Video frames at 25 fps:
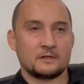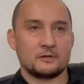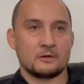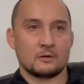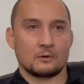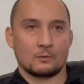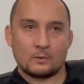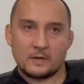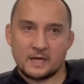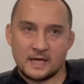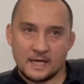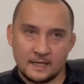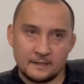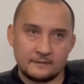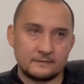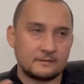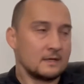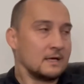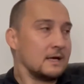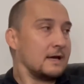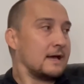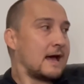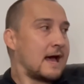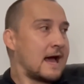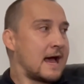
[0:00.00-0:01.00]
your weight,
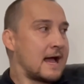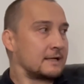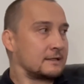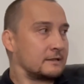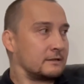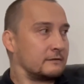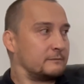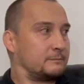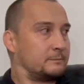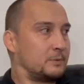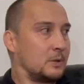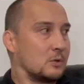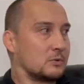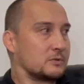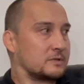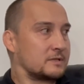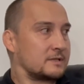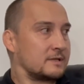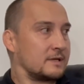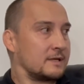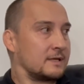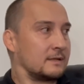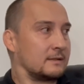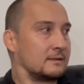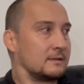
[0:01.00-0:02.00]
active
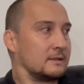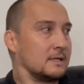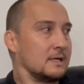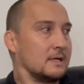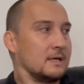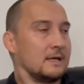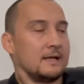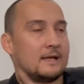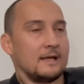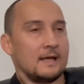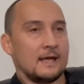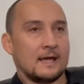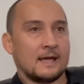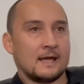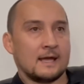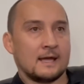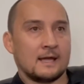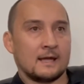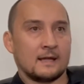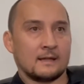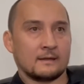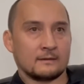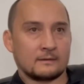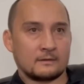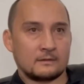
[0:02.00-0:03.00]
posting,
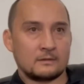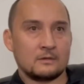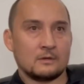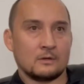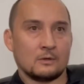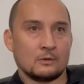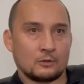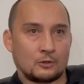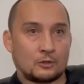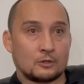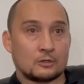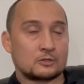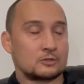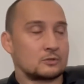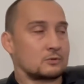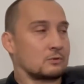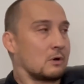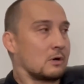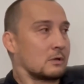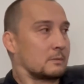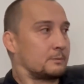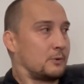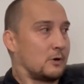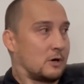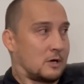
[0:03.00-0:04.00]
and good
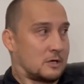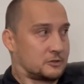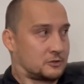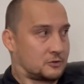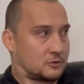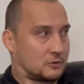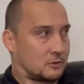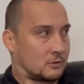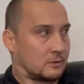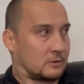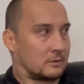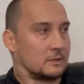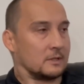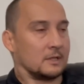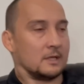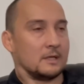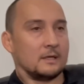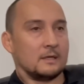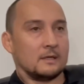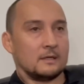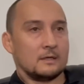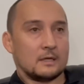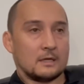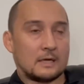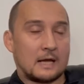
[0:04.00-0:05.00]
strong posture,
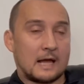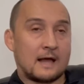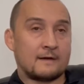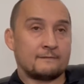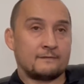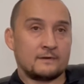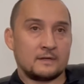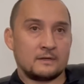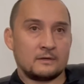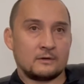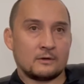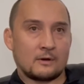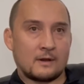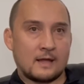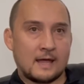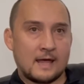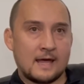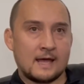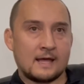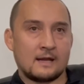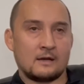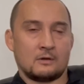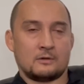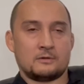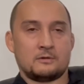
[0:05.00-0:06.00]
having your
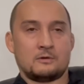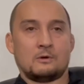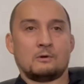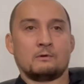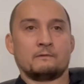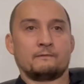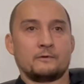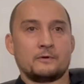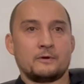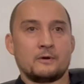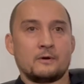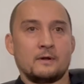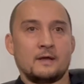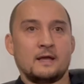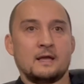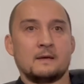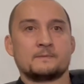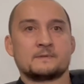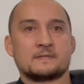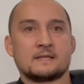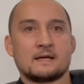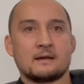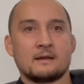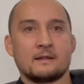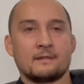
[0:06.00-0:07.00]
head on over your
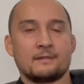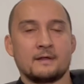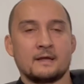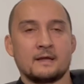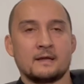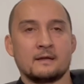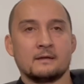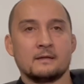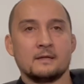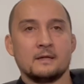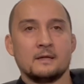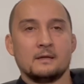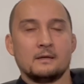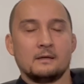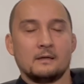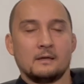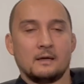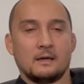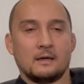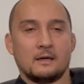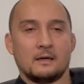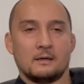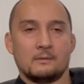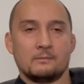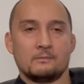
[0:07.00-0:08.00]
hips, kind of thing.
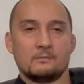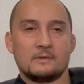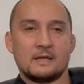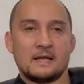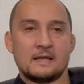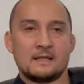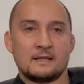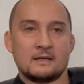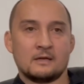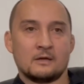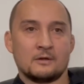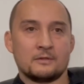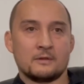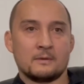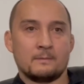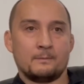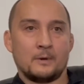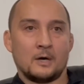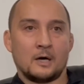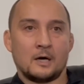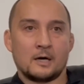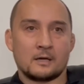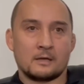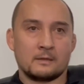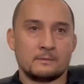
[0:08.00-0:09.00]
And then on the
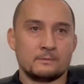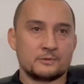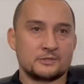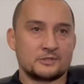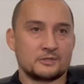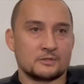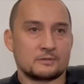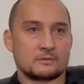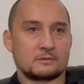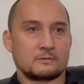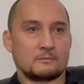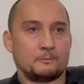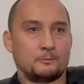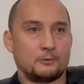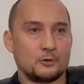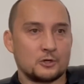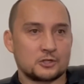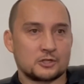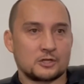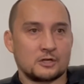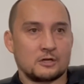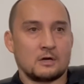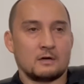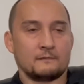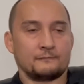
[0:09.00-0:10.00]
bottom, just
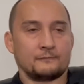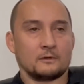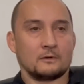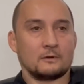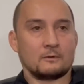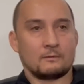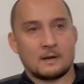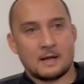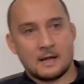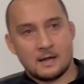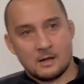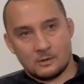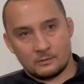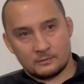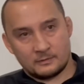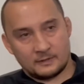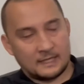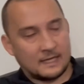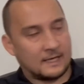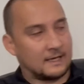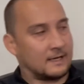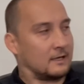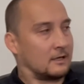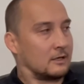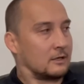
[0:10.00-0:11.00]
pushing off the ground,
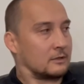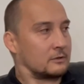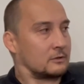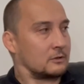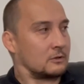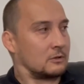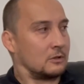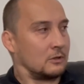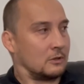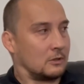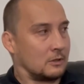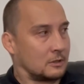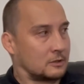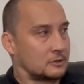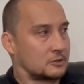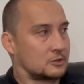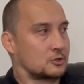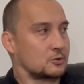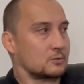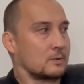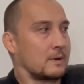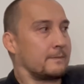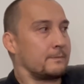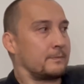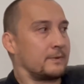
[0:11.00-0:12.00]
getting underhooks,
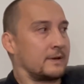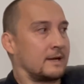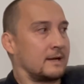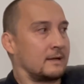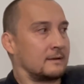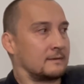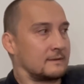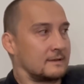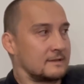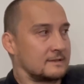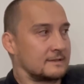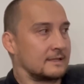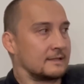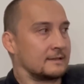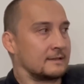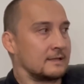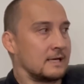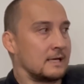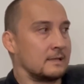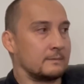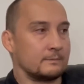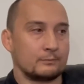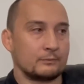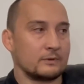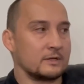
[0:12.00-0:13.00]
shrimping, things like
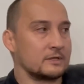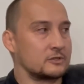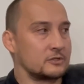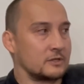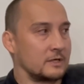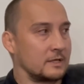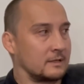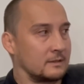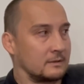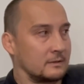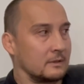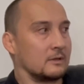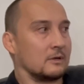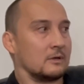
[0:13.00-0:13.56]
that, bridging.